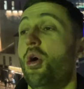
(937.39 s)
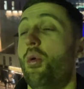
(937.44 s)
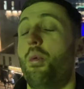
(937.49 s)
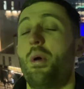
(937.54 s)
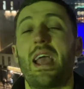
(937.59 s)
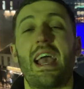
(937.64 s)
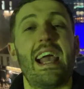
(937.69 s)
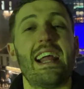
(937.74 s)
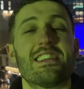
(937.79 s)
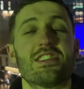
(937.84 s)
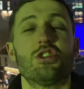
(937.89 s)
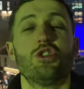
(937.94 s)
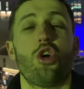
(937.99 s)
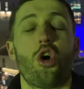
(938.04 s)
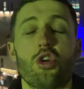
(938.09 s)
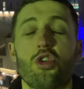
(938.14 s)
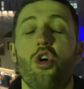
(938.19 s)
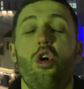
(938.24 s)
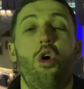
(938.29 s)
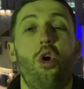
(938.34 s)
It's
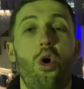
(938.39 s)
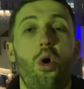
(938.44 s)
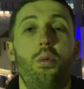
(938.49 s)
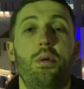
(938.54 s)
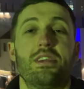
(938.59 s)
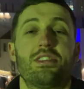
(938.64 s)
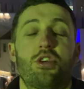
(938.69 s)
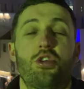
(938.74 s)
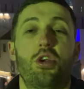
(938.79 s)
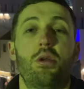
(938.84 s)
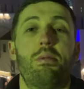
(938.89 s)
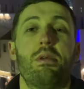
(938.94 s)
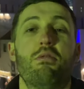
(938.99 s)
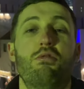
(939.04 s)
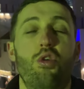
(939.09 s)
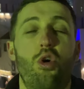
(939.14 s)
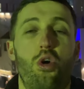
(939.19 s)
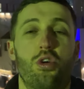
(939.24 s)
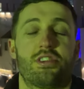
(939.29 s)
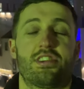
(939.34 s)
not always going to be
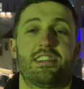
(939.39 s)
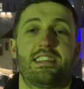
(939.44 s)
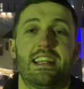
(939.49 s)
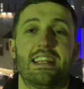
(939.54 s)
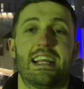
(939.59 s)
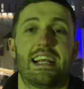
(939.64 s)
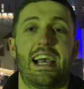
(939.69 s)
roses in